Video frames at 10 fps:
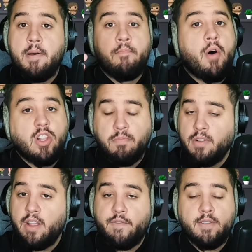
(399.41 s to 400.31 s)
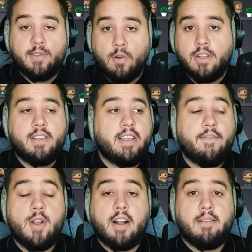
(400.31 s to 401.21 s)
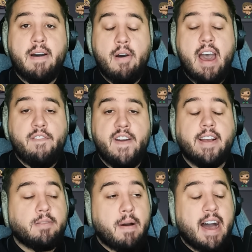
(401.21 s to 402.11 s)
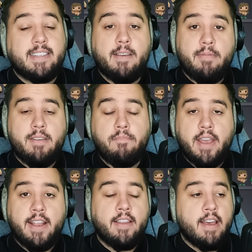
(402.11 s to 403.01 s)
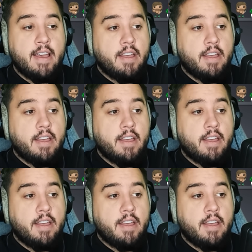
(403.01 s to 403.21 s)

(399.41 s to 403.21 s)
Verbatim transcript: Multiple different sources have talked about FX possibly being